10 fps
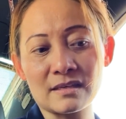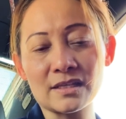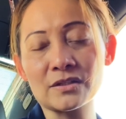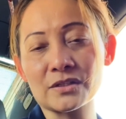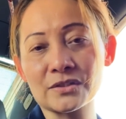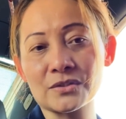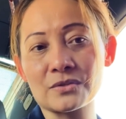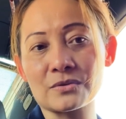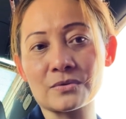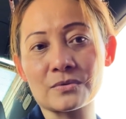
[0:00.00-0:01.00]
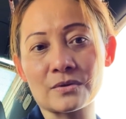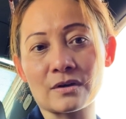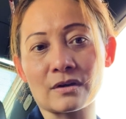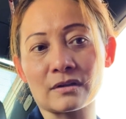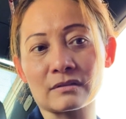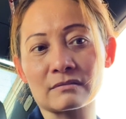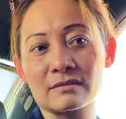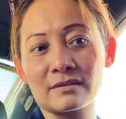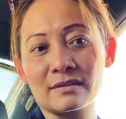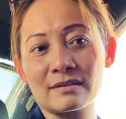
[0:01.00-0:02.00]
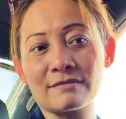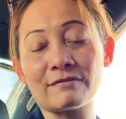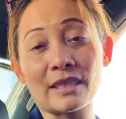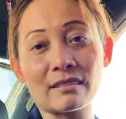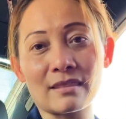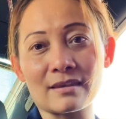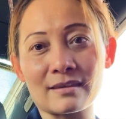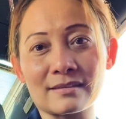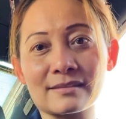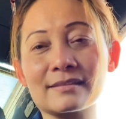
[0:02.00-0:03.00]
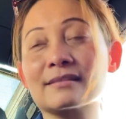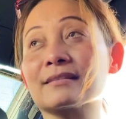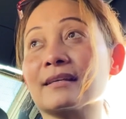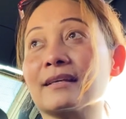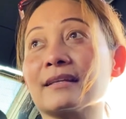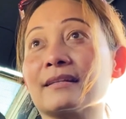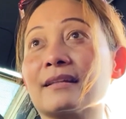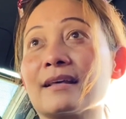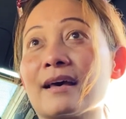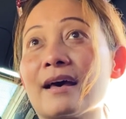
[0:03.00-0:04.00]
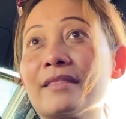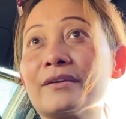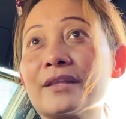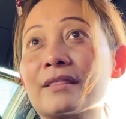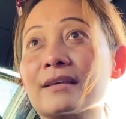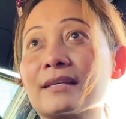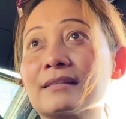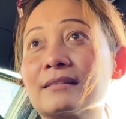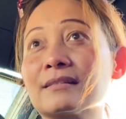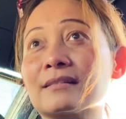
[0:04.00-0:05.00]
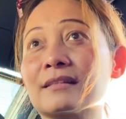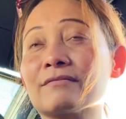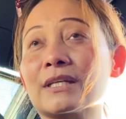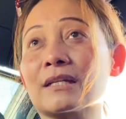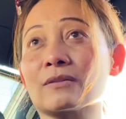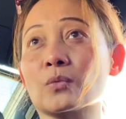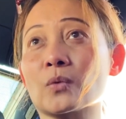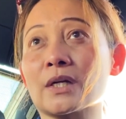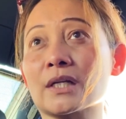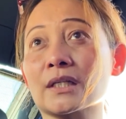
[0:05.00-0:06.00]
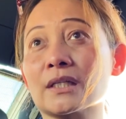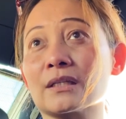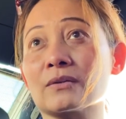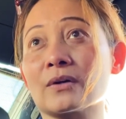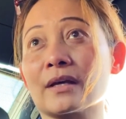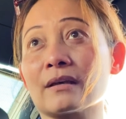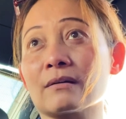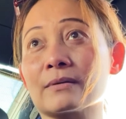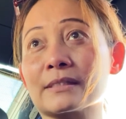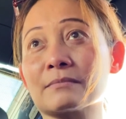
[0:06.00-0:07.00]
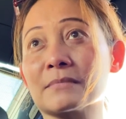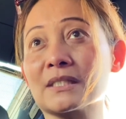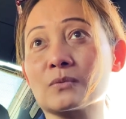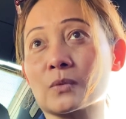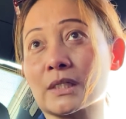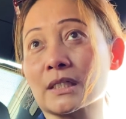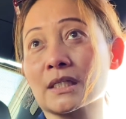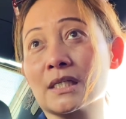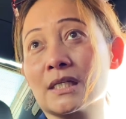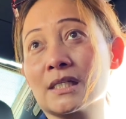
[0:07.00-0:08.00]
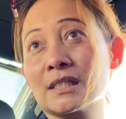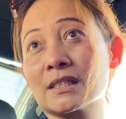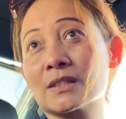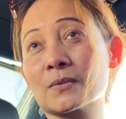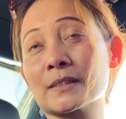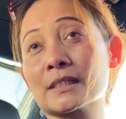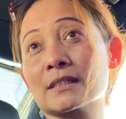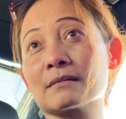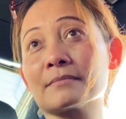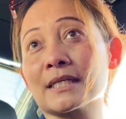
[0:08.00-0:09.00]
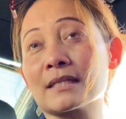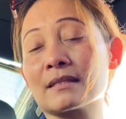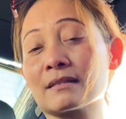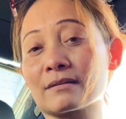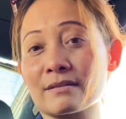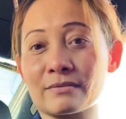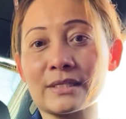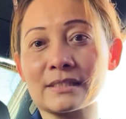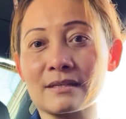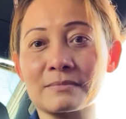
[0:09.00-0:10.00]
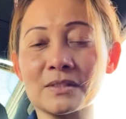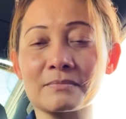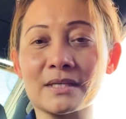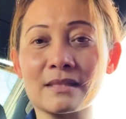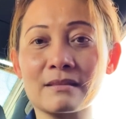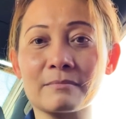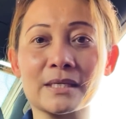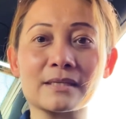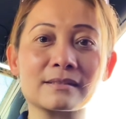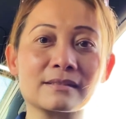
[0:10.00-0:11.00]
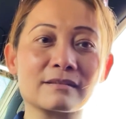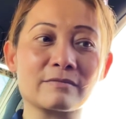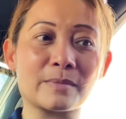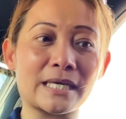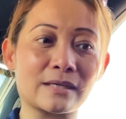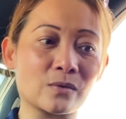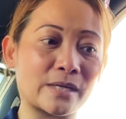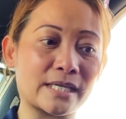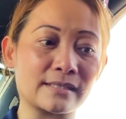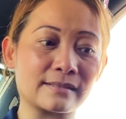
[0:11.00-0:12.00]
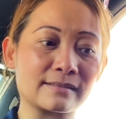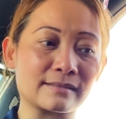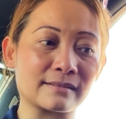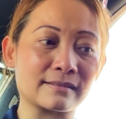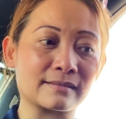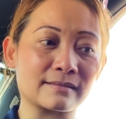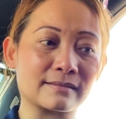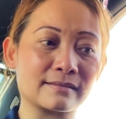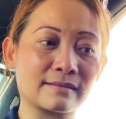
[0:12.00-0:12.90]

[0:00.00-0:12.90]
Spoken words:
hinders you on fun things and other things, even at work. You know, I always miss work twice a month or three times a month because of migraines, and